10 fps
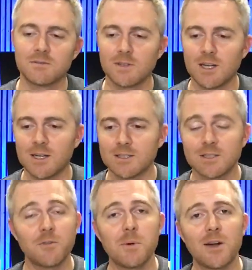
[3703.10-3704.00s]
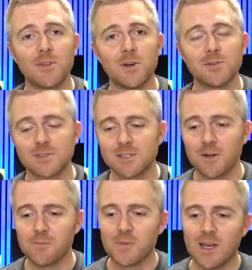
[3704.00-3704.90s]
uh, stuff about those.
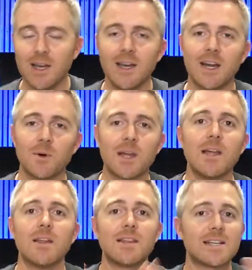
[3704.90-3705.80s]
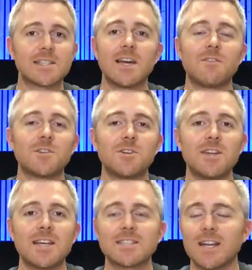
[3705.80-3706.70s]
So anyway, thanks again for
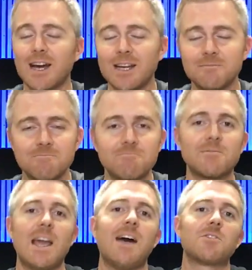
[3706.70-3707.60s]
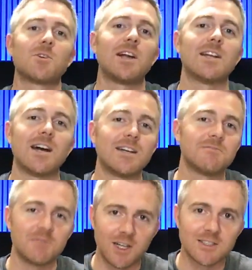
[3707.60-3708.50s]
tuning in tonight. Have a great night.
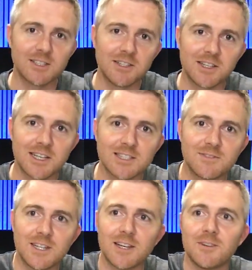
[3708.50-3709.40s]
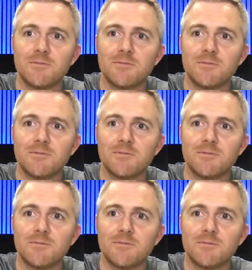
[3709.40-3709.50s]
I'll see you on the next video.